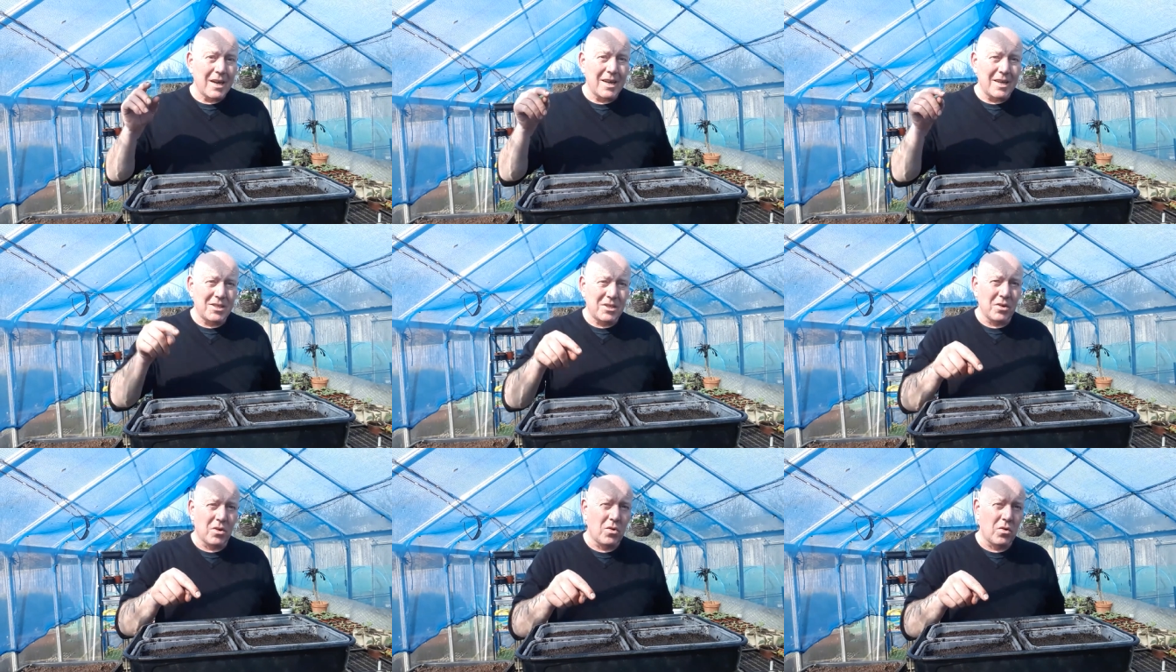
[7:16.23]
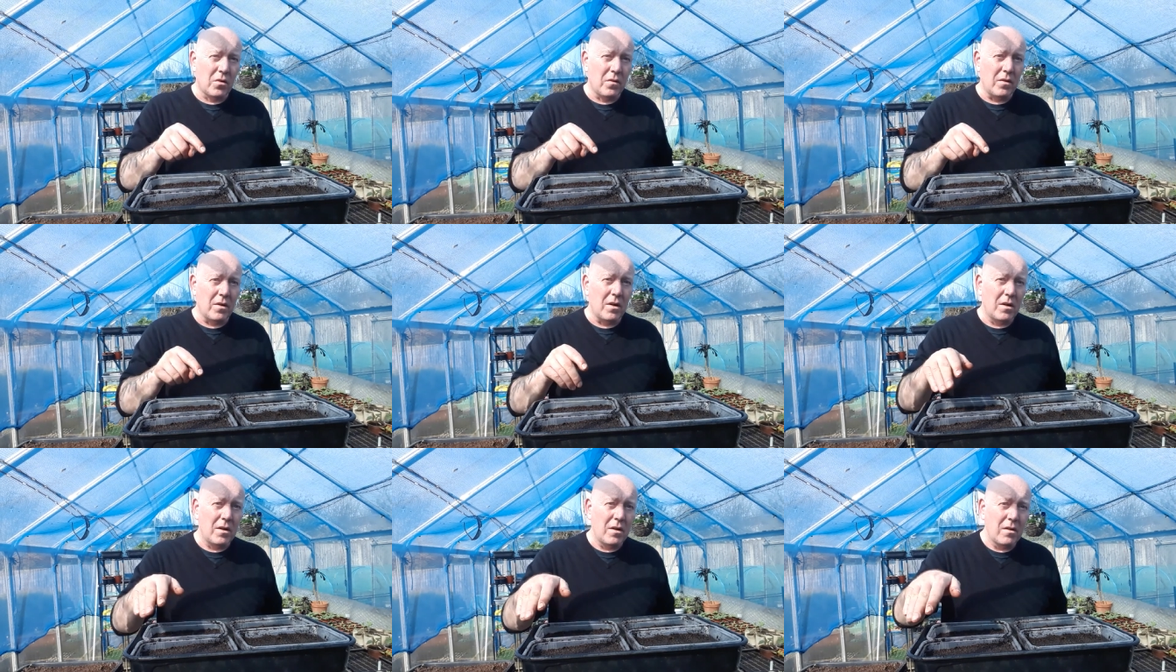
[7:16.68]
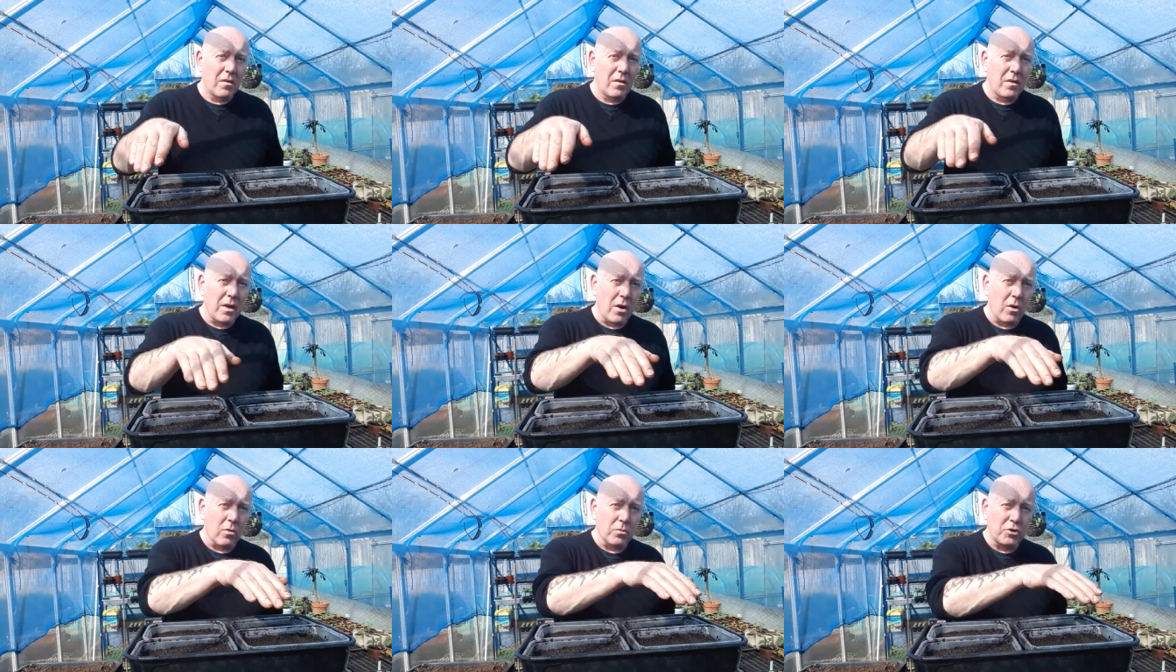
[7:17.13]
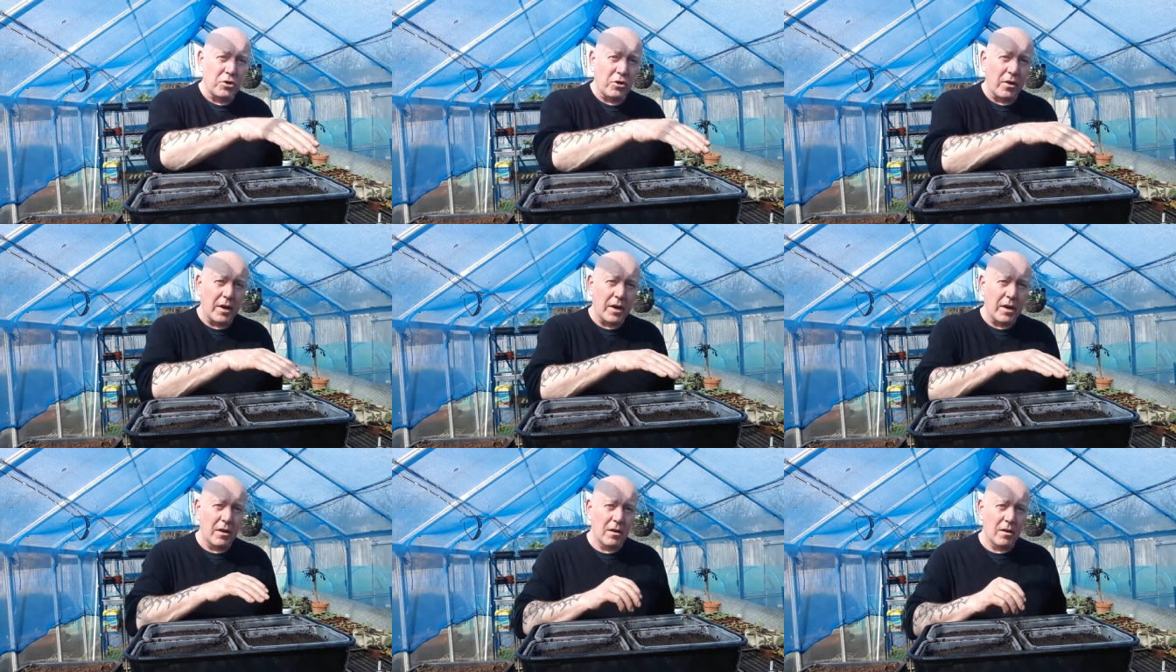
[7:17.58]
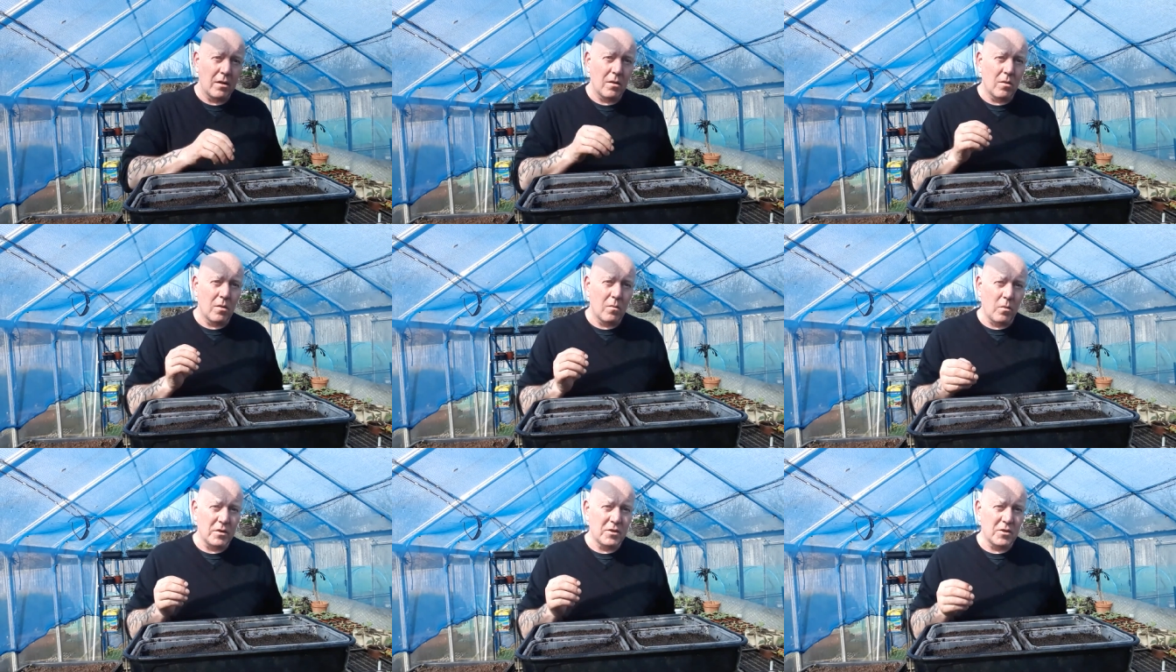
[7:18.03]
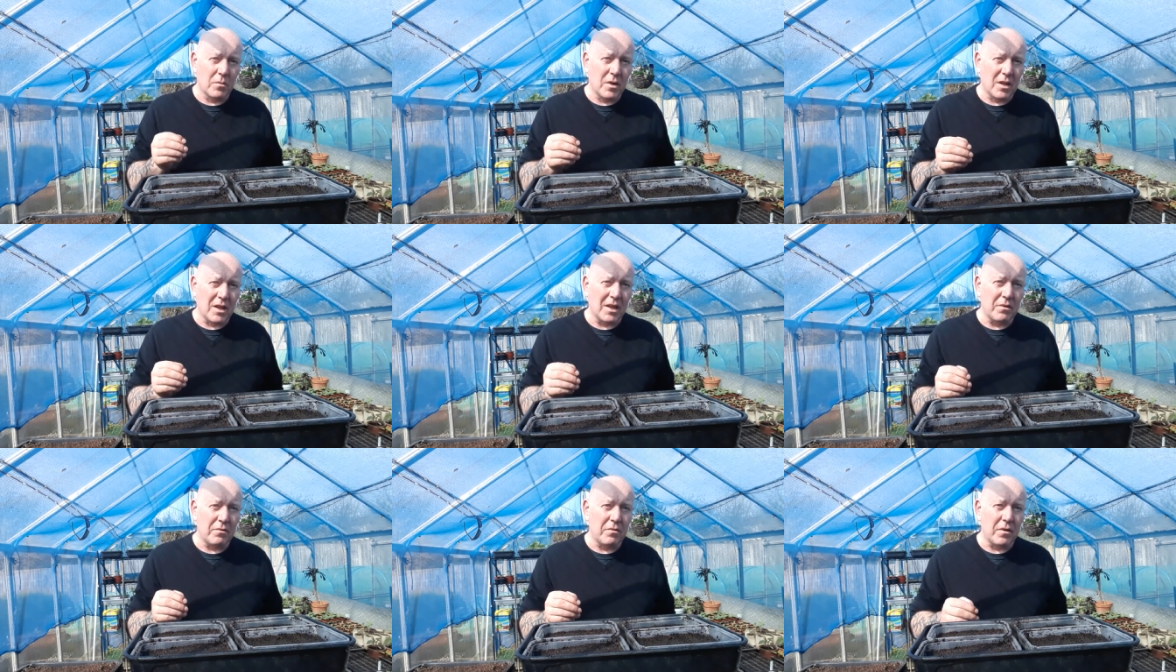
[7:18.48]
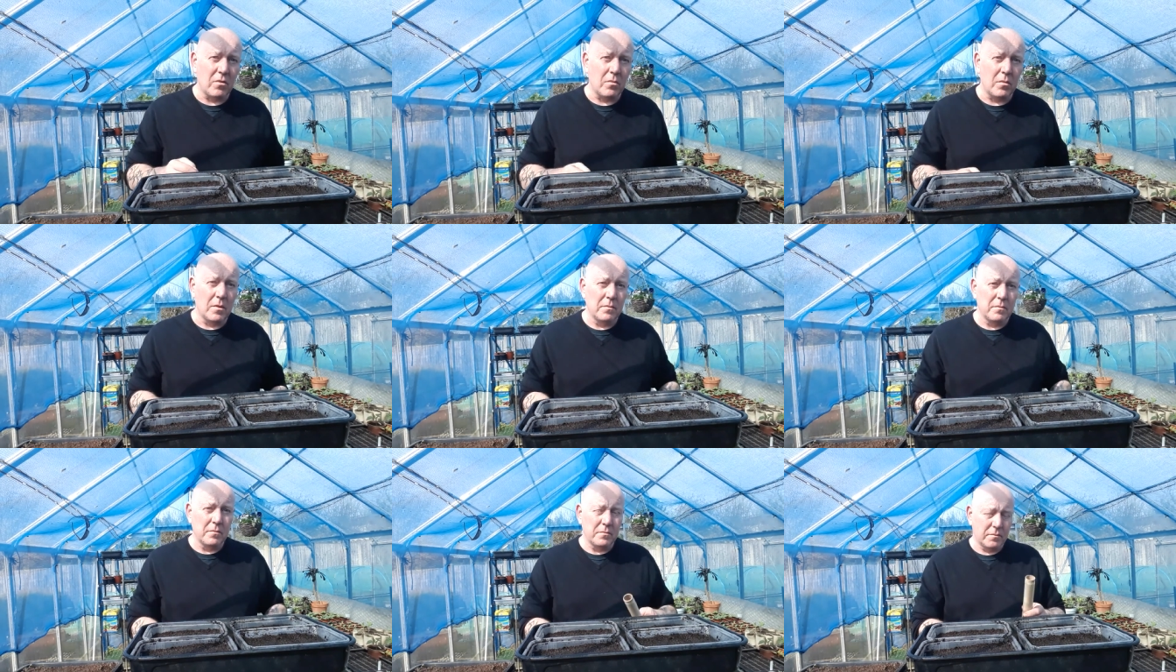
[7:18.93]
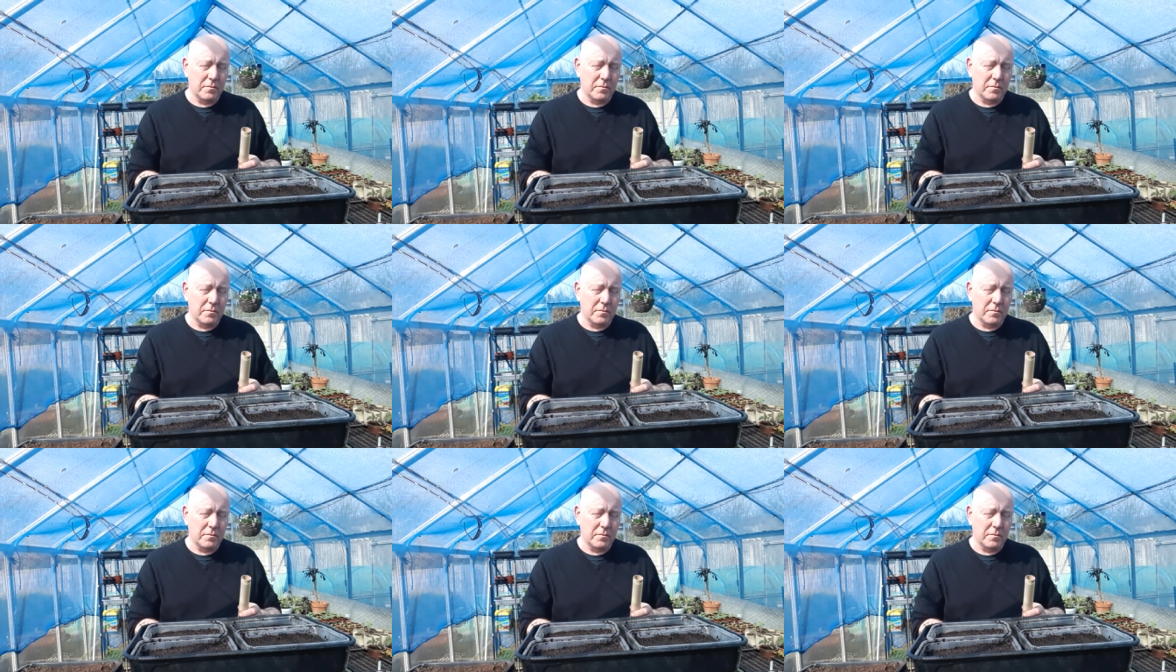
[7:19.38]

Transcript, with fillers: is to cover the old tray with some cling film.